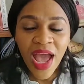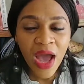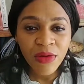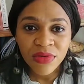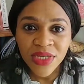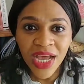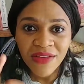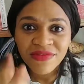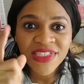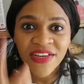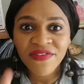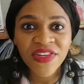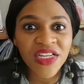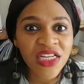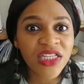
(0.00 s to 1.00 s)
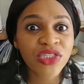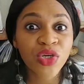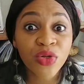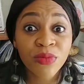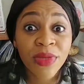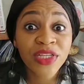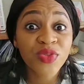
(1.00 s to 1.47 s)
I would have definitely
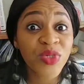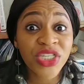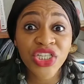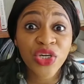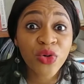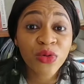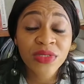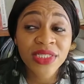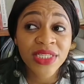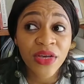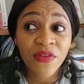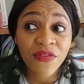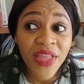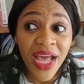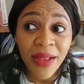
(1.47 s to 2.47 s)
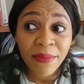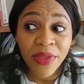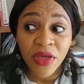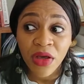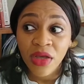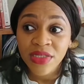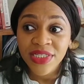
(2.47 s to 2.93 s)
told my 20-year-old self
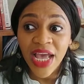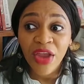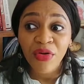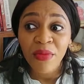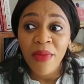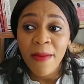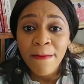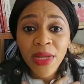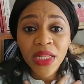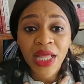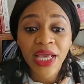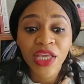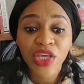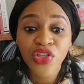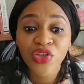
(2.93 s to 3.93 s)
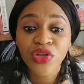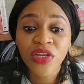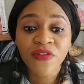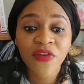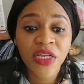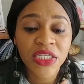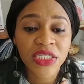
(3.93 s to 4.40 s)
that, because I remember like in
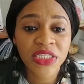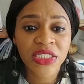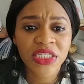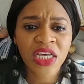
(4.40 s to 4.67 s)
university,